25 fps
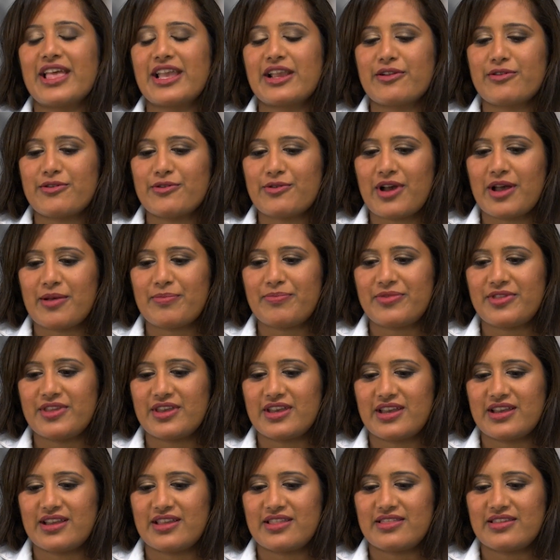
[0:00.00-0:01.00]
I grew up
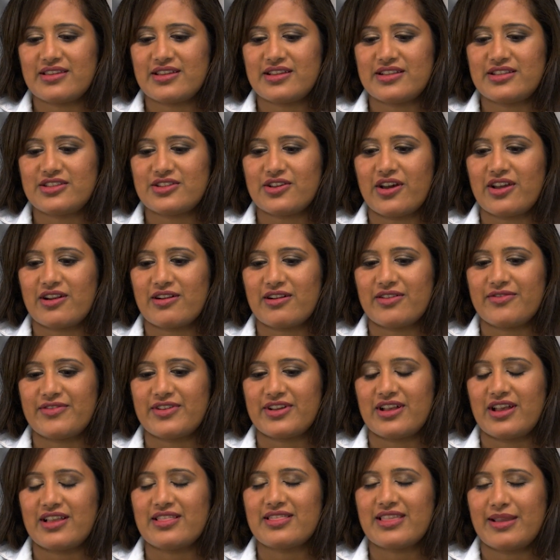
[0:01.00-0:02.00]
the daughter of
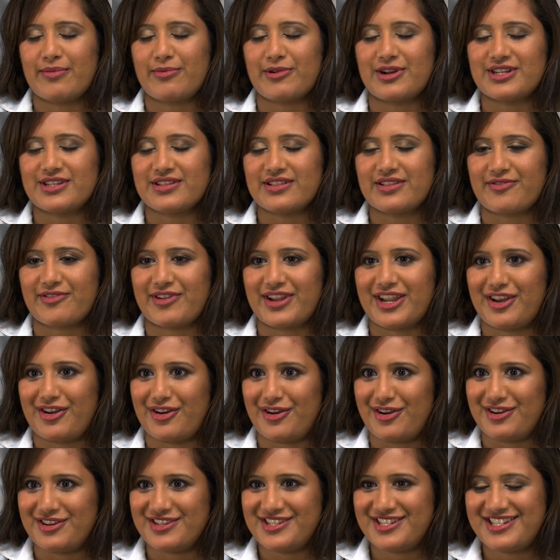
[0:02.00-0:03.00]
a labor and delivery
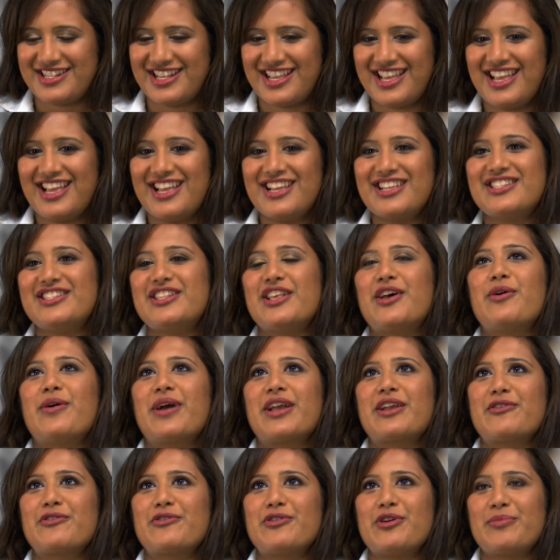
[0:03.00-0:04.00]
nurse. So I
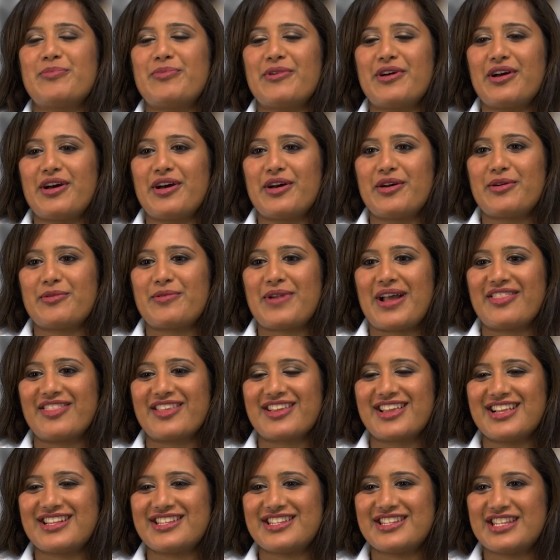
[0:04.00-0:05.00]
grew up around the
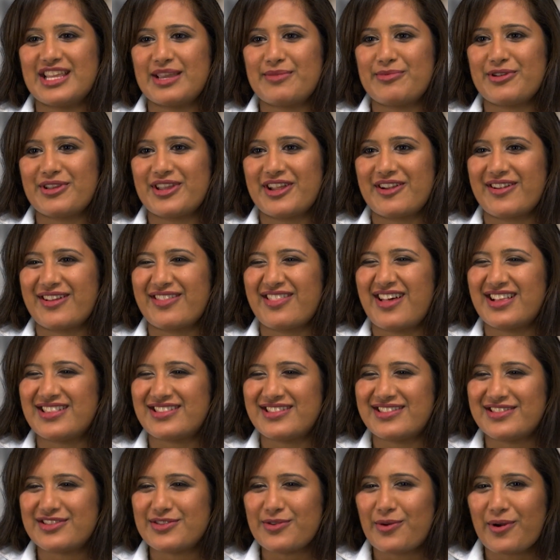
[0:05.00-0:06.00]
kitchen table hearing lots
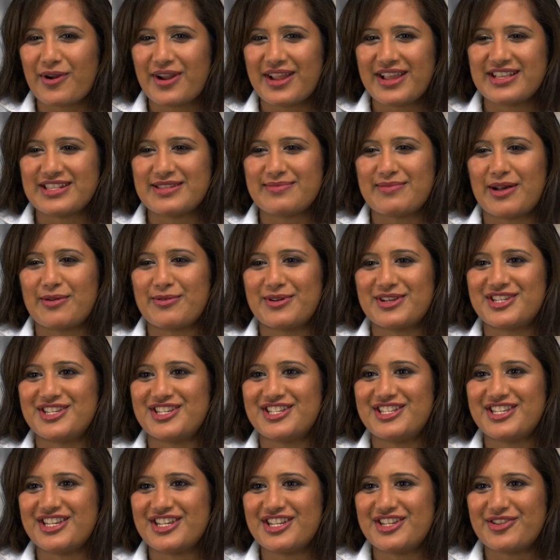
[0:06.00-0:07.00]
of stories about what she
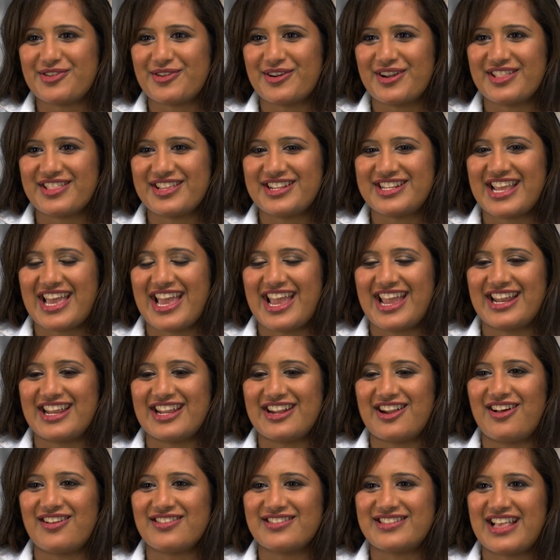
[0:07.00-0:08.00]
did during the day, and it
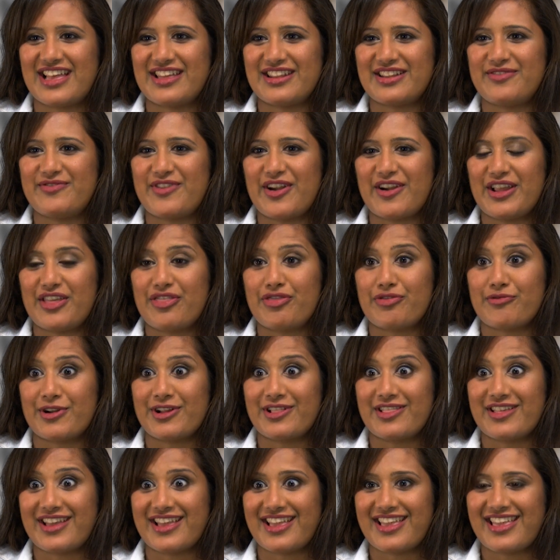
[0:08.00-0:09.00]
all sounded very
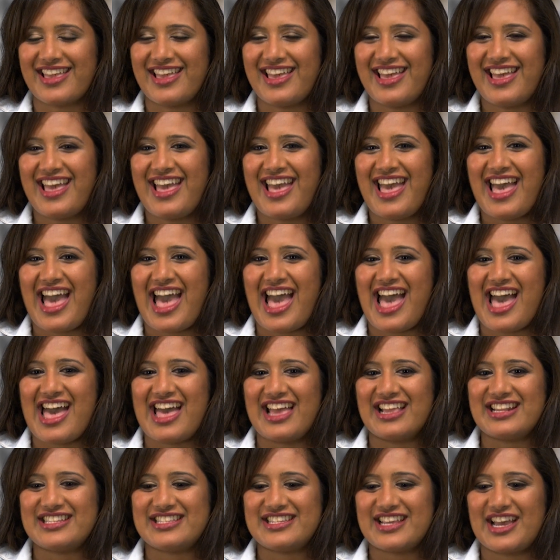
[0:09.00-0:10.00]
thrilling
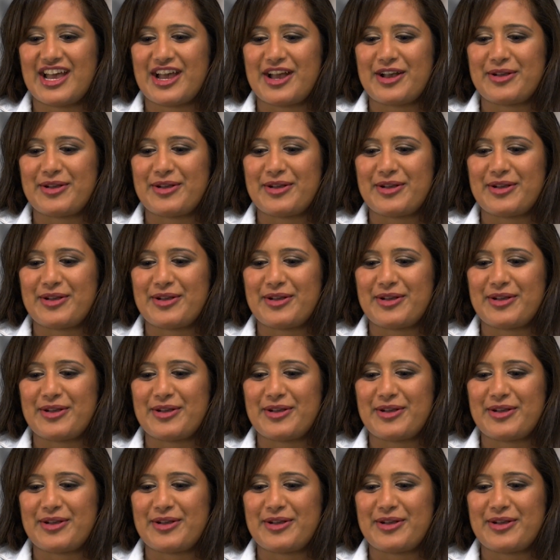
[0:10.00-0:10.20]
and